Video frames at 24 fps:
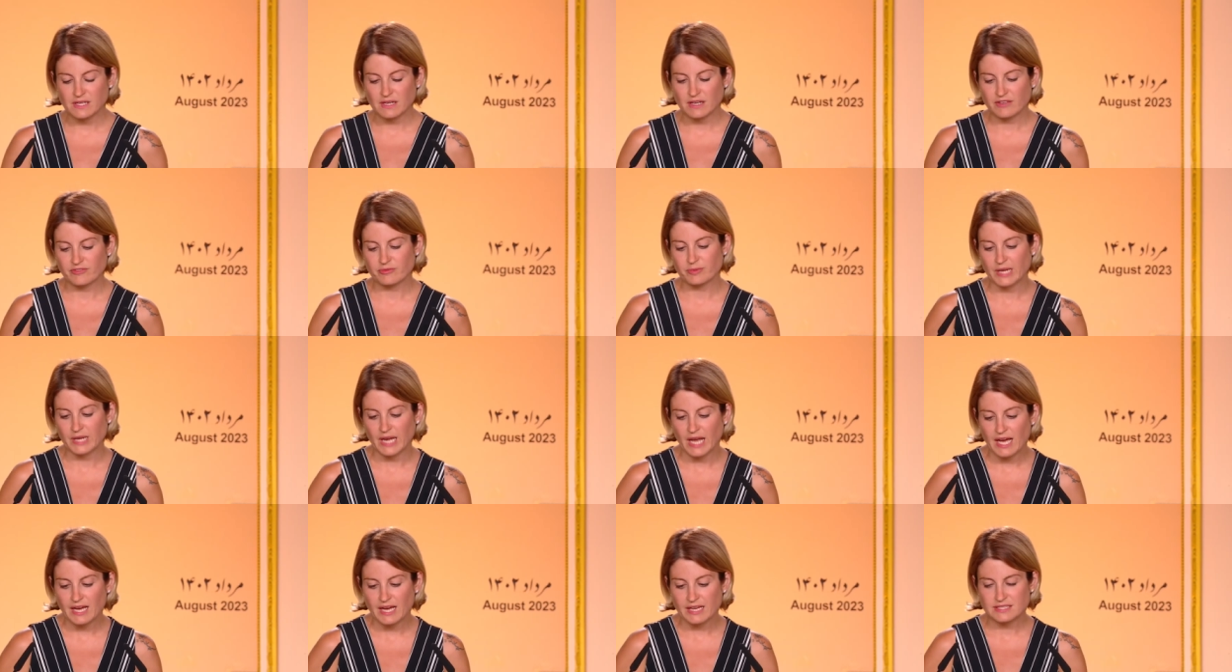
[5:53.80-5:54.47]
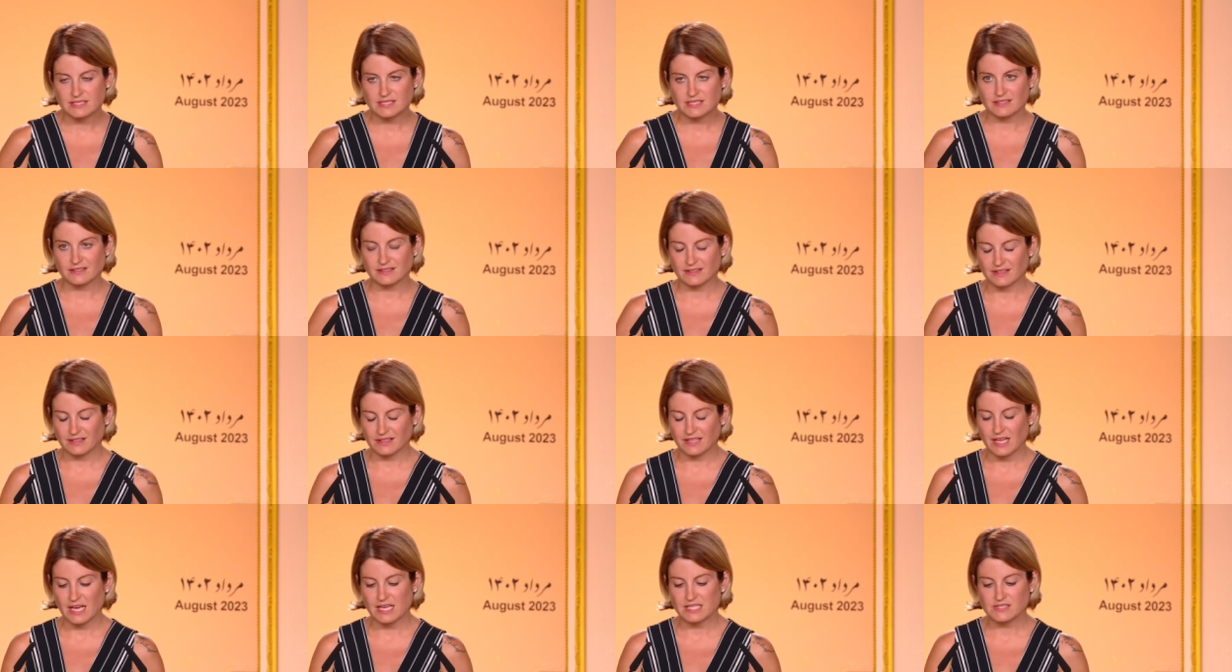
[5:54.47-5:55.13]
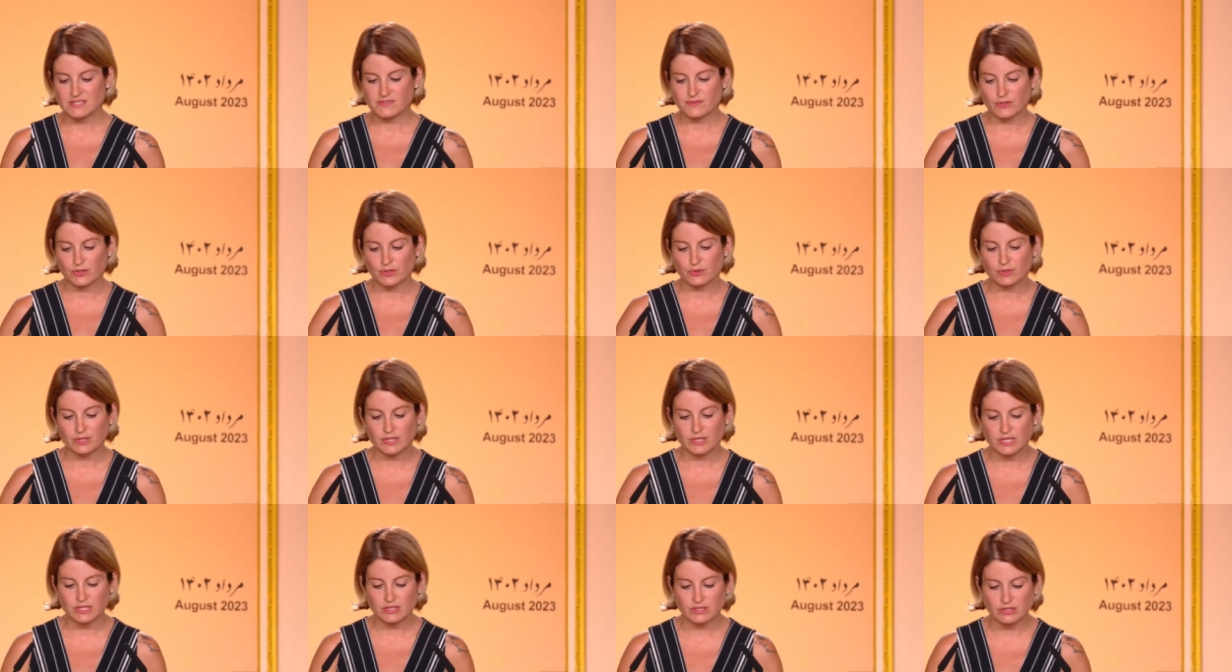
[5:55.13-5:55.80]
that I've been asked in the last few
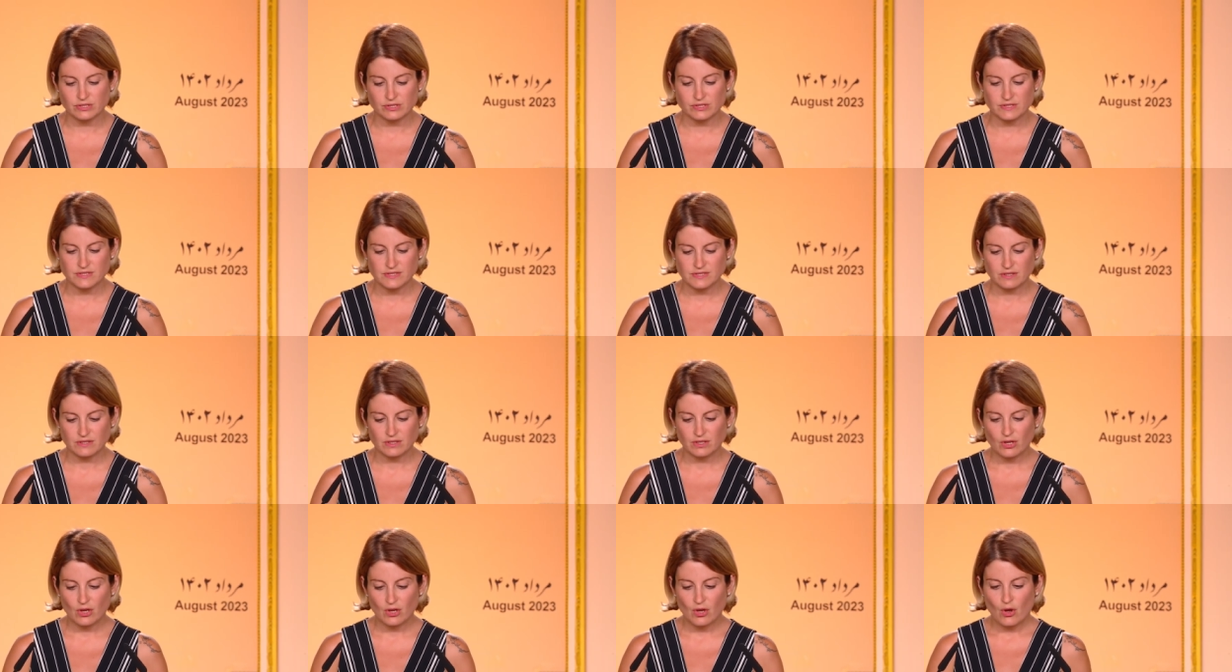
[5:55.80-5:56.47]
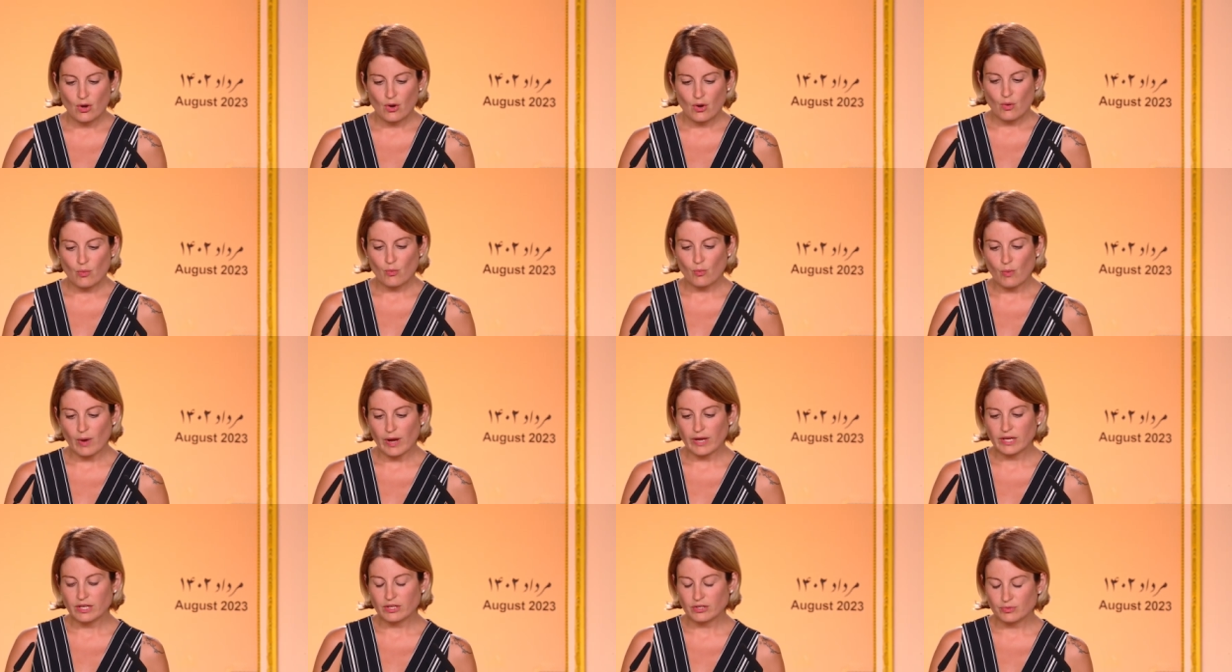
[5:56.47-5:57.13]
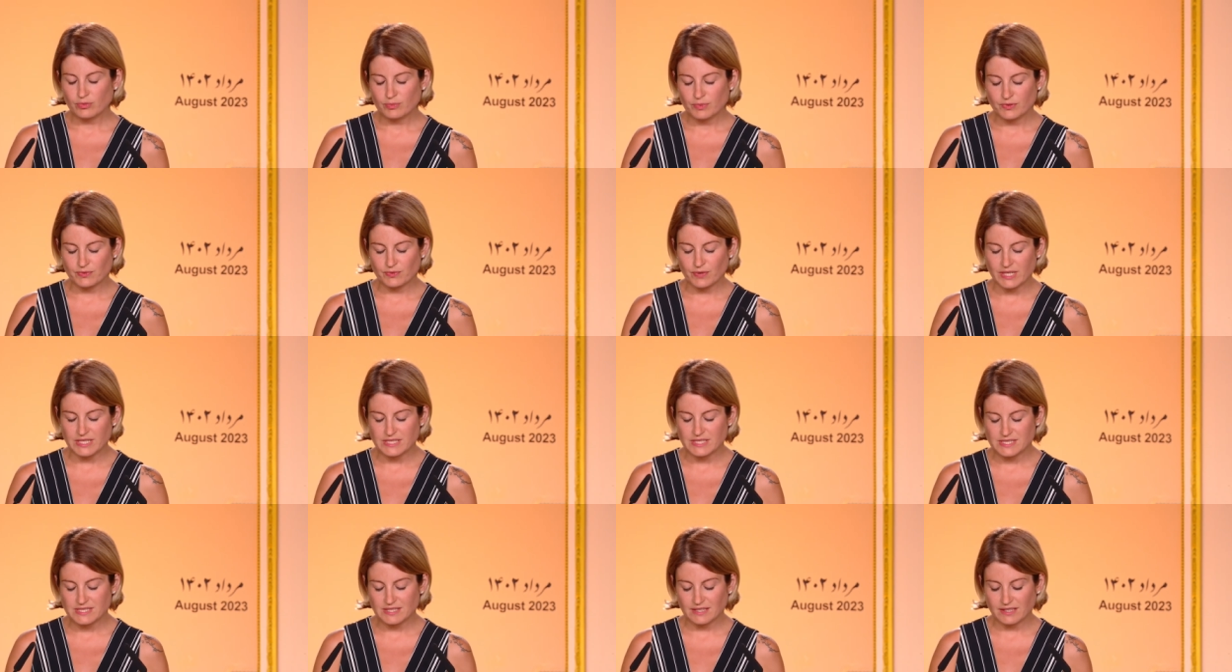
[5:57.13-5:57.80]
years why human
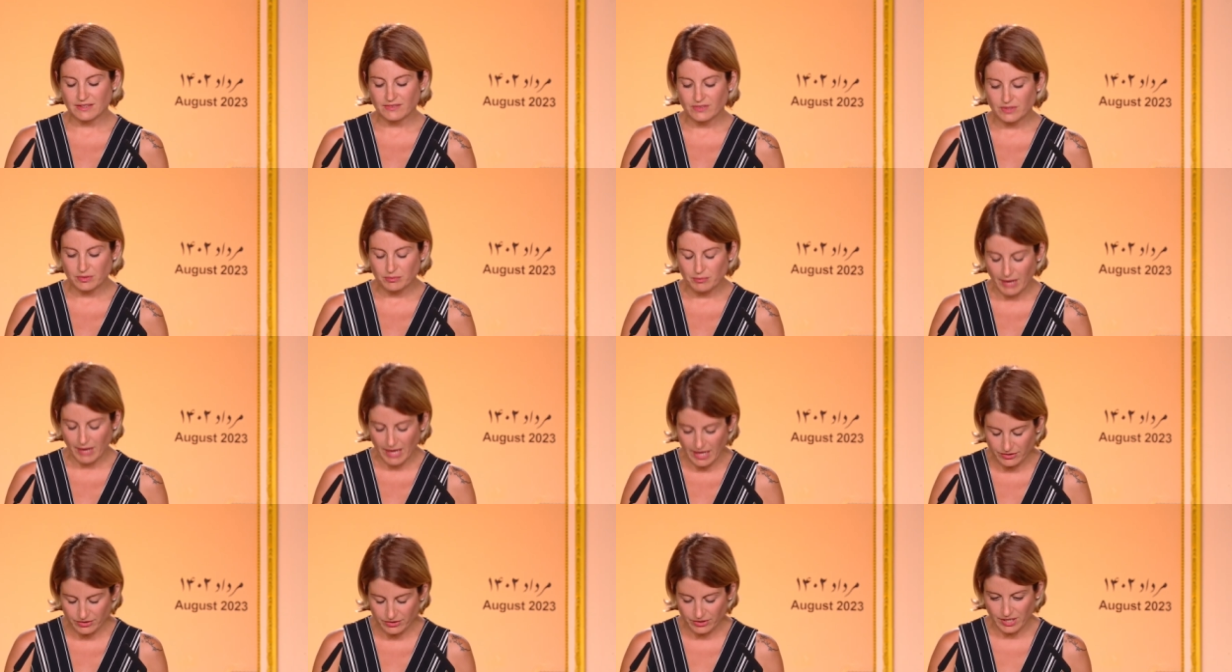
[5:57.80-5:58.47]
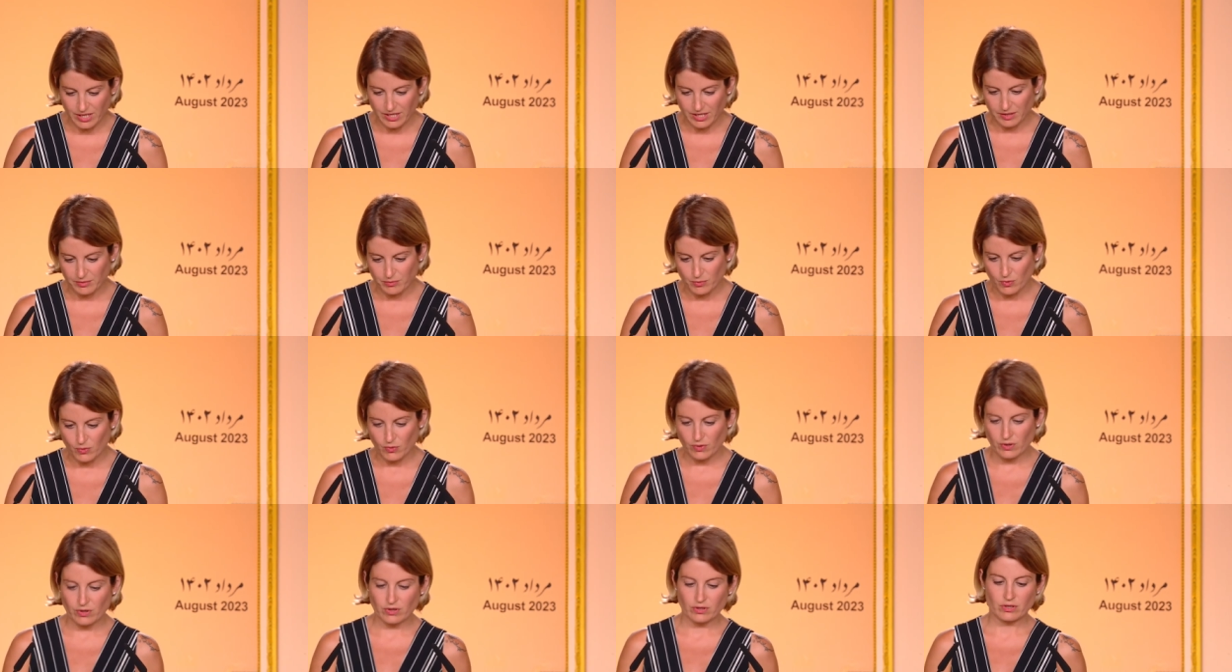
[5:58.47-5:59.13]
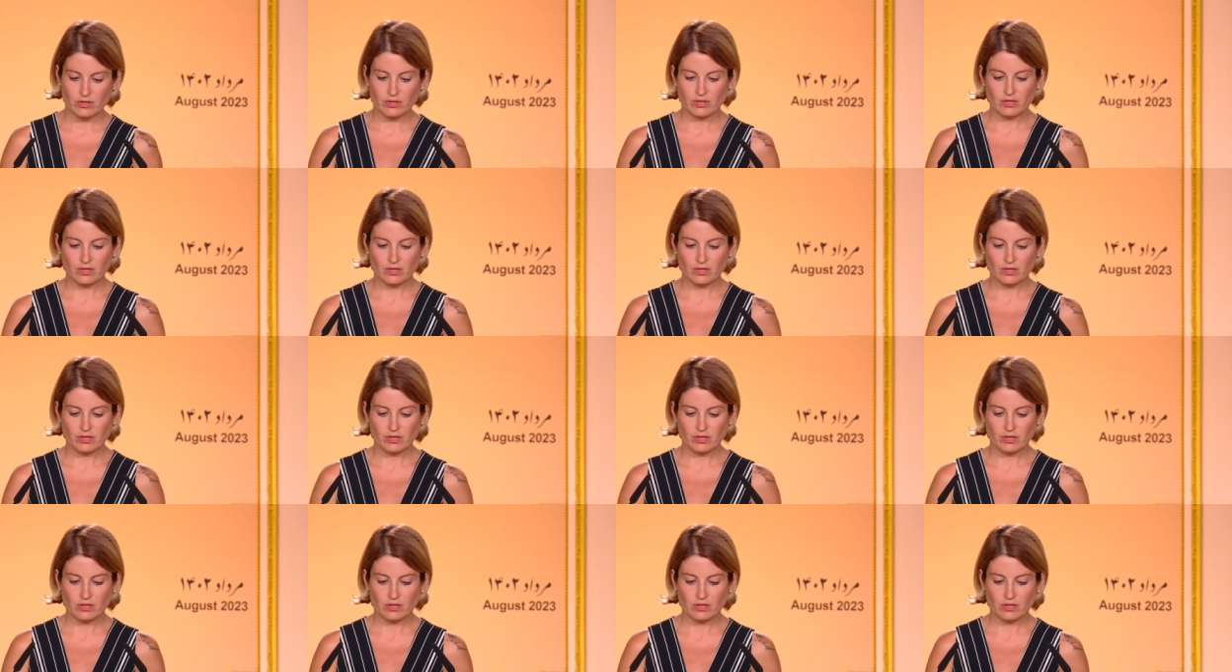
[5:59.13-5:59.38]
rights even matter anymore,